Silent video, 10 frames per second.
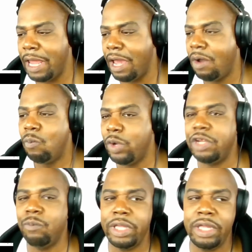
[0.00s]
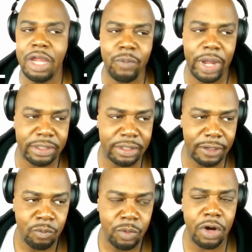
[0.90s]
Now, what did we hear right
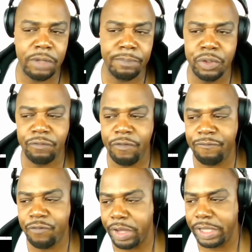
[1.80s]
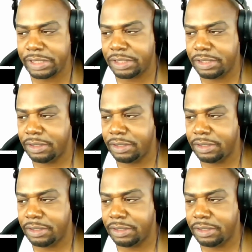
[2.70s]
there? We heard a beautiful voice.